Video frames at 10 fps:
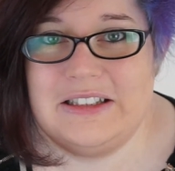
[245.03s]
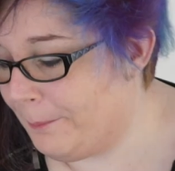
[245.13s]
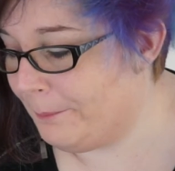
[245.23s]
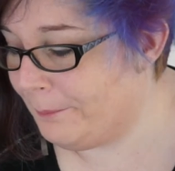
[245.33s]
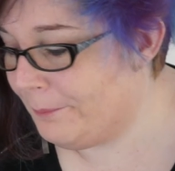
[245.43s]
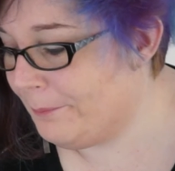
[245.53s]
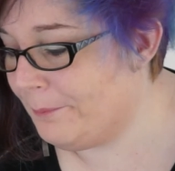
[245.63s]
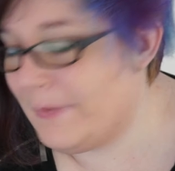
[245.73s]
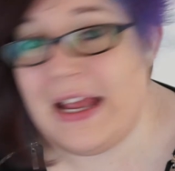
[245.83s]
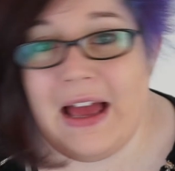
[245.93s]

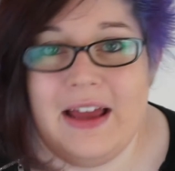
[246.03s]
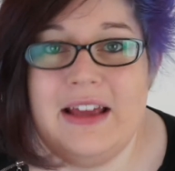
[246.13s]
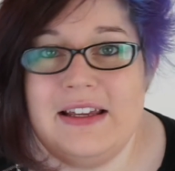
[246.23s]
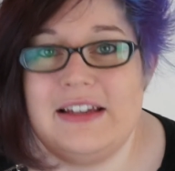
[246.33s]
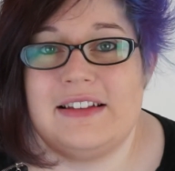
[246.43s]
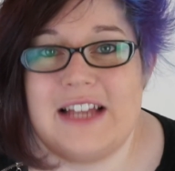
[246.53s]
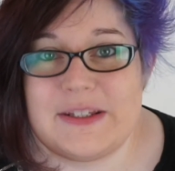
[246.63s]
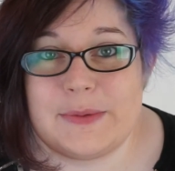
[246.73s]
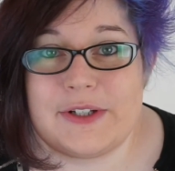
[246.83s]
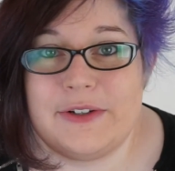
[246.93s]
But yeah,
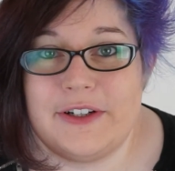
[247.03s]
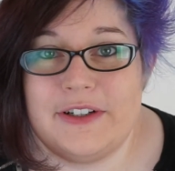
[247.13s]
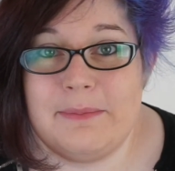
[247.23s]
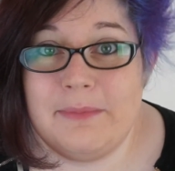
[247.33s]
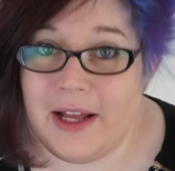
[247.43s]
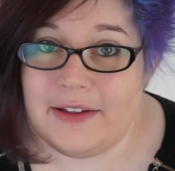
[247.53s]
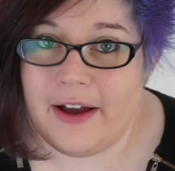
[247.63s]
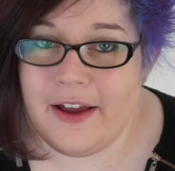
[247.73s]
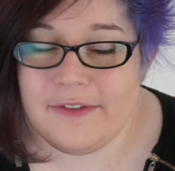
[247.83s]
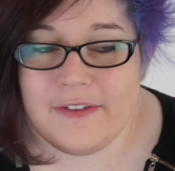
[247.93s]
that's what's going on in my
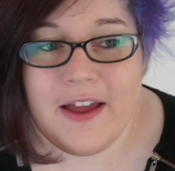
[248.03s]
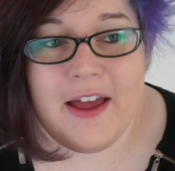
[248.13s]
life.